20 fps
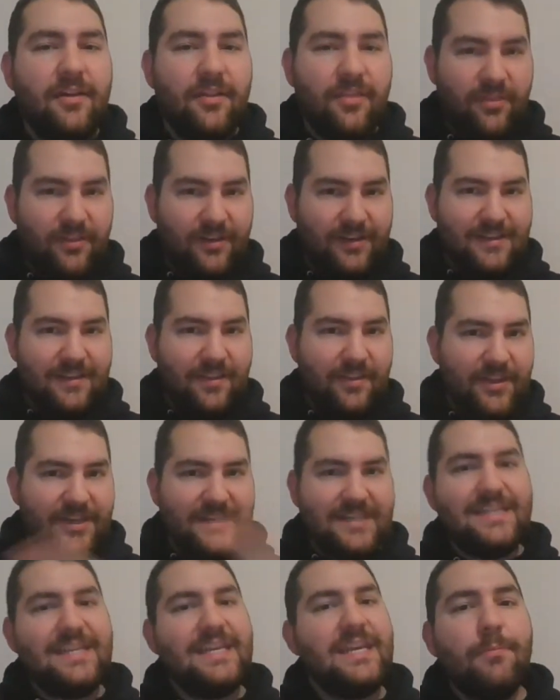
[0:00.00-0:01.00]

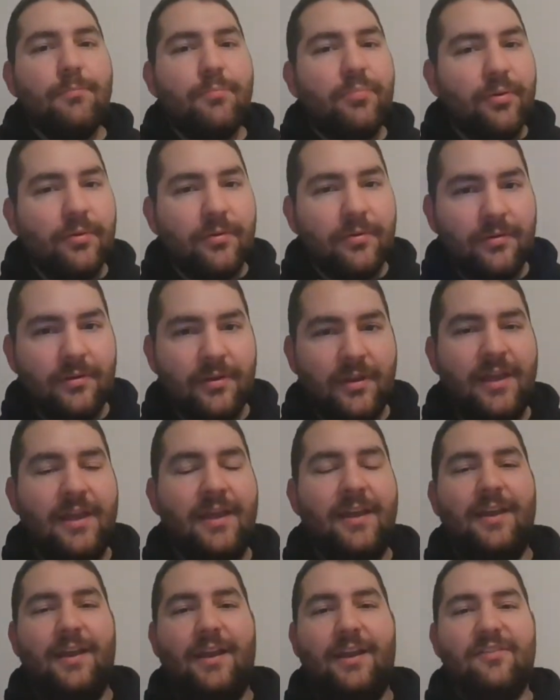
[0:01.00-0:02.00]
the deep,
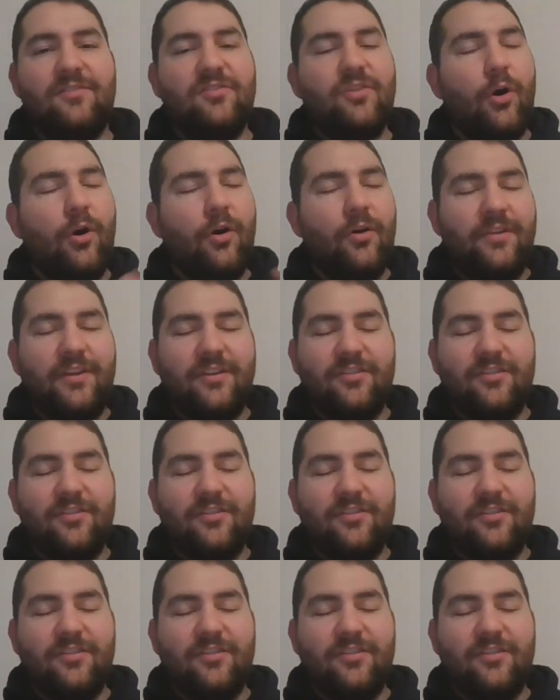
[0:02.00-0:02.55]
it is called.